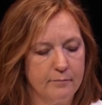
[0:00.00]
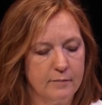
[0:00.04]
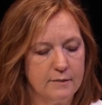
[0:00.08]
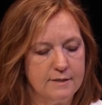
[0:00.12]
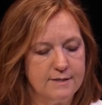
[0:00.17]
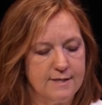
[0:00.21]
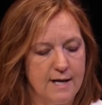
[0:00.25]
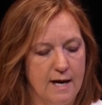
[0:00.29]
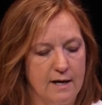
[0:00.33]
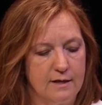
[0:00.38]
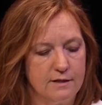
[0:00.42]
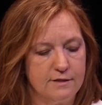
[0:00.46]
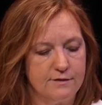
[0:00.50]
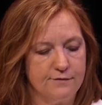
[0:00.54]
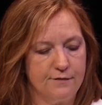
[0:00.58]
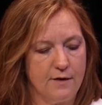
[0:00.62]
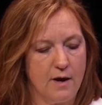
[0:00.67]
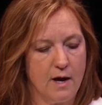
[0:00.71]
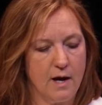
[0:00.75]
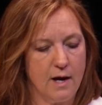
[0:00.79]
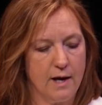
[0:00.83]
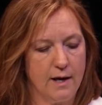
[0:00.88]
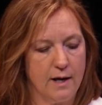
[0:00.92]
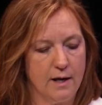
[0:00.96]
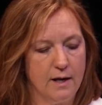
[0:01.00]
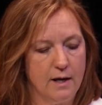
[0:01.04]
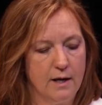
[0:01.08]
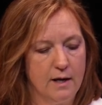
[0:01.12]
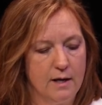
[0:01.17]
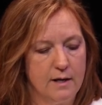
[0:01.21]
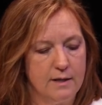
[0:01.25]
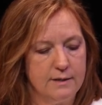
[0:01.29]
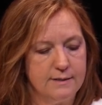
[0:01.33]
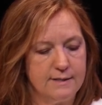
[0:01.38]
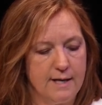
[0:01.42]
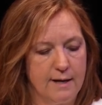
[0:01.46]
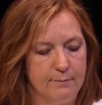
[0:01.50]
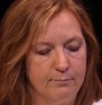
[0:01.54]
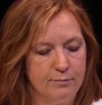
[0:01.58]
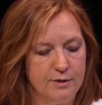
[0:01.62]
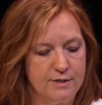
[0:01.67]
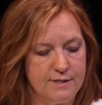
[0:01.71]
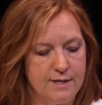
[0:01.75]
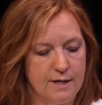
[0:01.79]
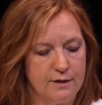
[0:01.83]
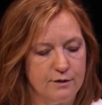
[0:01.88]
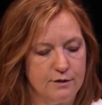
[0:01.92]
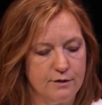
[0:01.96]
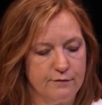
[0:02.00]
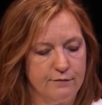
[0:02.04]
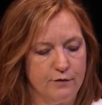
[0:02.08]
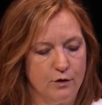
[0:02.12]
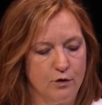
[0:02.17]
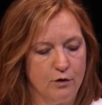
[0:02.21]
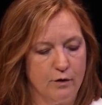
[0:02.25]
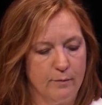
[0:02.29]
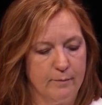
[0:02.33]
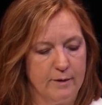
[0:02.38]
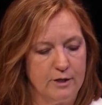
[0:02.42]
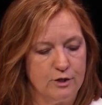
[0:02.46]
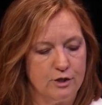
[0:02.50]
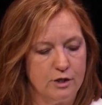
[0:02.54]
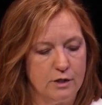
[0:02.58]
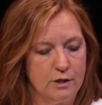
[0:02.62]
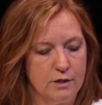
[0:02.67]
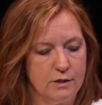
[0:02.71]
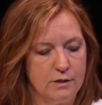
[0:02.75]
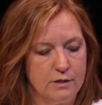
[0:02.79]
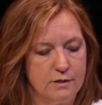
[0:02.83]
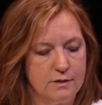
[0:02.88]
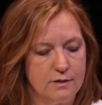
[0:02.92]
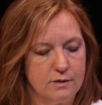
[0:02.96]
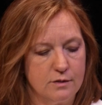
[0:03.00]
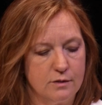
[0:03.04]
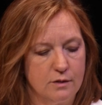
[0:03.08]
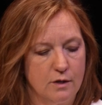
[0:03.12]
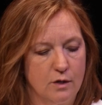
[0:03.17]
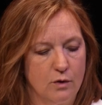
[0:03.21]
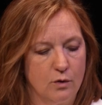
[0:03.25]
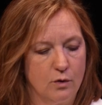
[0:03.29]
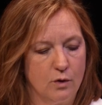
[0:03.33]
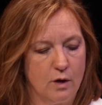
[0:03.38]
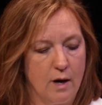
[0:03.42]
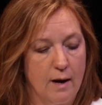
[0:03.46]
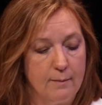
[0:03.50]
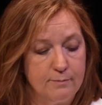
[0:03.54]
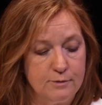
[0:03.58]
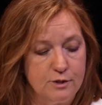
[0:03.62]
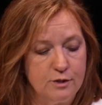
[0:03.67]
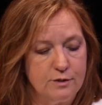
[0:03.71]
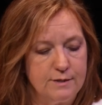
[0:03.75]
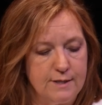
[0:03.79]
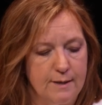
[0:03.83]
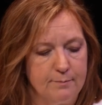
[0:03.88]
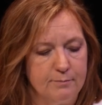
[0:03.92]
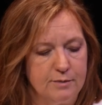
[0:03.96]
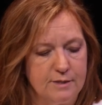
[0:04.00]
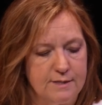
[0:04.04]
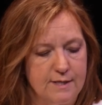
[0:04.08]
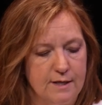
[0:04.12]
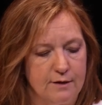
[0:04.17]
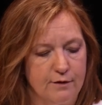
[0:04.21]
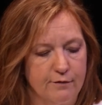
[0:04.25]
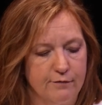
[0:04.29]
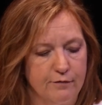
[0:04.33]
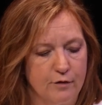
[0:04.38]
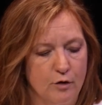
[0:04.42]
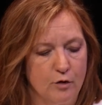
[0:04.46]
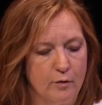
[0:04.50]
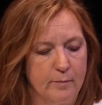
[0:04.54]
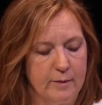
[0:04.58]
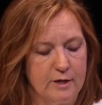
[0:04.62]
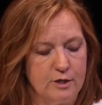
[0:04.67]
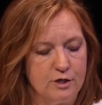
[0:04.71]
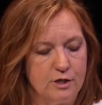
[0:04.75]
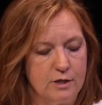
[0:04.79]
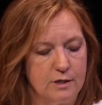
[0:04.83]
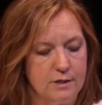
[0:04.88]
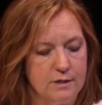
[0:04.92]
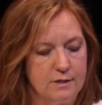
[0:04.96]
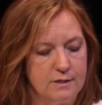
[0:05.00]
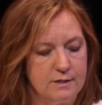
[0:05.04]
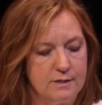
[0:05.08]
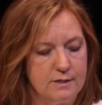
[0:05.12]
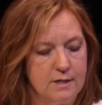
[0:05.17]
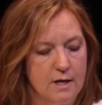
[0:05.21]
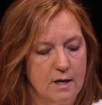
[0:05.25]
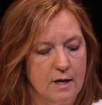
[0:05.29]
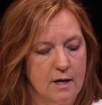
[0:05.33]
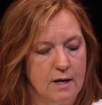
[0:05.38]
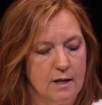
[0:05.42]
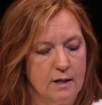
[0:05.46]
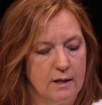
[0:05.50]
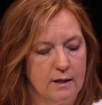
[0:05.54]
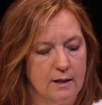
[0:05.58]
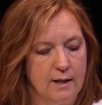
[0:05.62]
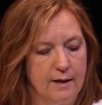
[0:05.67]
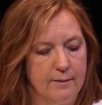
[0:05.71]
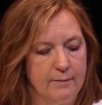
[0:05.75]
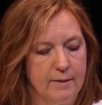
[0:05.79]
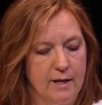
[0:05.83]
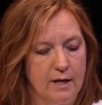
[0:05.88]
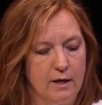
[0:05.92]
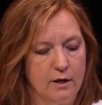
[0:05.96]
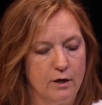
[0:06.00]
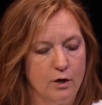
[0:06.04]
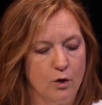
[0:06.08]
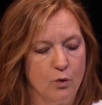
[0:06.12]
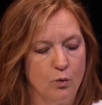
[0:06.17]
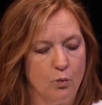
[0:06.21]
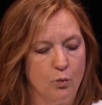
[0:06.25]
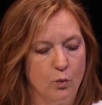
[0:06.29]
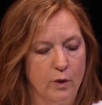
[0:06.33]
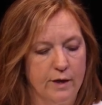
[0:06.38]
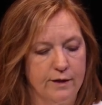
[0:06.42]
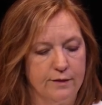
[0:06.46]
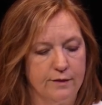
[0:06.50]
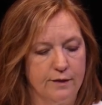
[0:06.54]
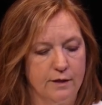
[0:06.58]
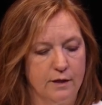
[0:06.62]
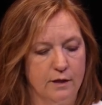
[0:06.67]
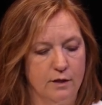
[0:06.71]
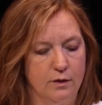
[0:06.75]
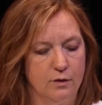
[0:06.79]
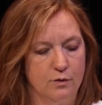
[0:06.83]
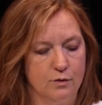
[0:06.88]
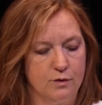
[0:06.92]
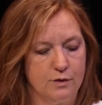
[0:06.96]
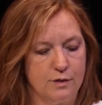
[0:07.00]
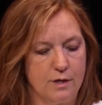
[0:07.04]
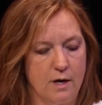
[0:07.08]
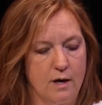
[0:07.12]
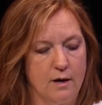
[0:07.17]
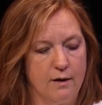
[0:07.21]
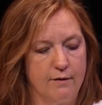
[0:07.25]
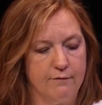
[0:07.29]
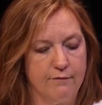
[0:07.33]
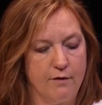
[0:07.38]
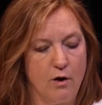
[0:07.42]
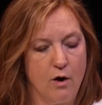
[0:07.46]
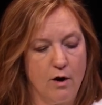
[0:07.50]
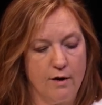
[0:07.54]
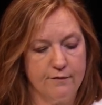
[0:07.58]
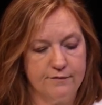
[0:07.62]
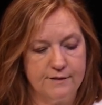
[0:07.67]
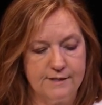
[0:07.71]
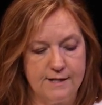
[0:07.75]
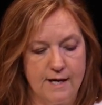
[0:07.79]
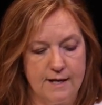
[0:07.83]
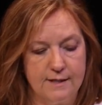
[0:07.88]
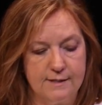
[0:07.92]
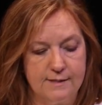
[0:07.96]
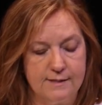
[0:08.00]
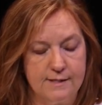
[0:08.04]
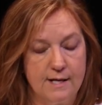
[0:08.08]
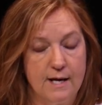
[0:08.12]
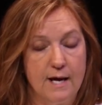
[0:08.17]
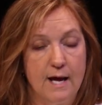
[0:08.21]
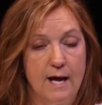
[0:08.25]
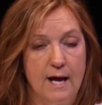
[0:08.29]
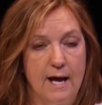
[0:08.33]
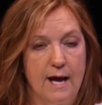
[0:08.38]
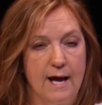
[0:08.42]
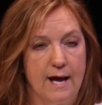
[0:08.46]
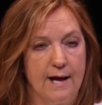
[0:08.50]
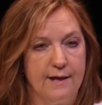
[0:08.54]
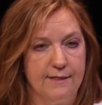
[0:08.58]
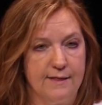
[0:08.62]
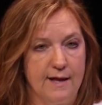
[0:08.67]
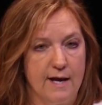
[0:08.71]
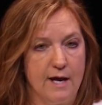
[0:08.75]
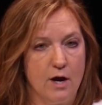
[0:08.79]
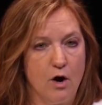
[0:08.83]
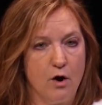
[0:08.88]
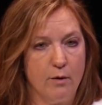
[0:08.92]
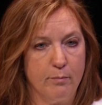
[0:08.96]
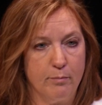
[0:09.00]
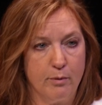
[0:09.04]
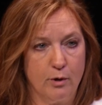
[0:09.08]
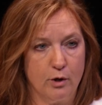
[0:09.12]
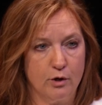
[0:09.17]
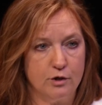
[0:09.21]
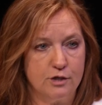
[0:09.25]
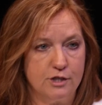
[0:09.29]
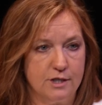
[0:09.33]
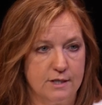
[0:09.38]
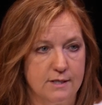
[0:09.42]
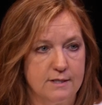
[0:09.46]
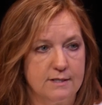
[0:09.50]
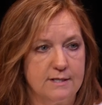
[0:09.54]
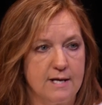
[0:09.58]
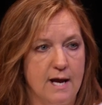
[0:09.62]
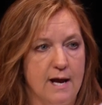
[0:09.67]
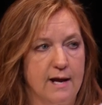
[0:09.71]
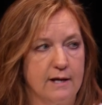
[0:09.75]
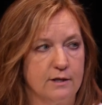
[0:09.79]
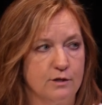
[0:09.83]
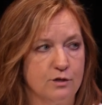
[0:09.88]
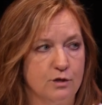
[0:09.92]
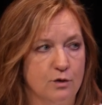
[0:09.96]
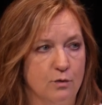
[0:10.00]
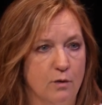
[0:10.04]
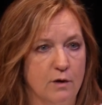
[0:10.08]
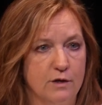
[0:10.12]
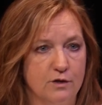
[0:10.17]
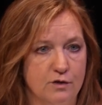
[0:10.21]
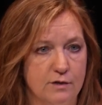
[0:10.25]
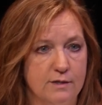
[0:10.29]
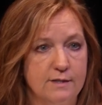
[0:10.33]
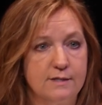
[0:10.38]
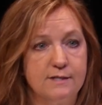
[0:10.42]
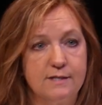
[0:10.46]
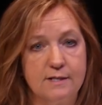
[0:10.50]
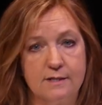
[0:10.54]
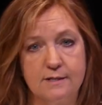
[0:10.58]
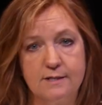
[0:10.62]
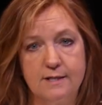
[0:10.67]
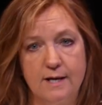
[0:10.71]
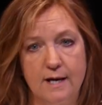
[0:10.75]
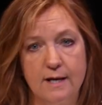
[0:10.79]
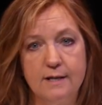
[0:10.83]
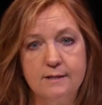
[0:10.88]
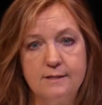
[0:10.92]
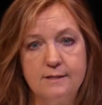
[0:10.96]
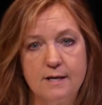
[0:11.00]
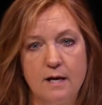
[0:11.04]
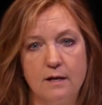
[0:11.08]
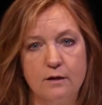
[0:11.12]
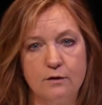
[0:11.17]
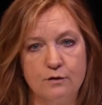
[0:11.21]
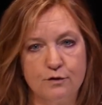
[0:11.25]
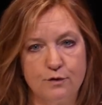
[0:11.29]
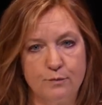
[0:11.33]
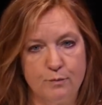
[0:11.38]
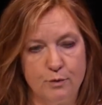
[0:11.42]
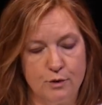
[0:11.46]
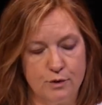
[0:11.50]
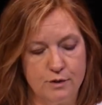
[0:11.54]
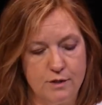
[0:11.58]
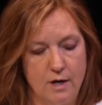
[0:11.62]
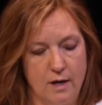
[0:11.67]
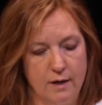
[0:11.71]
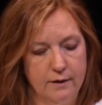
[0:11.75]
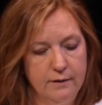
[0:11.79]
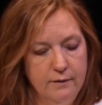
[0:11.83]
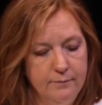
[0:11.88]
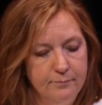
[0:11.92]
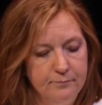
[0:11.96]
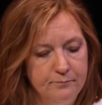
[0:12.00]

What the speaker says: satisfy 10% of your emissions or up to 10% of your emissions limit with the use of offsets. And they are purchased at $268 per ton.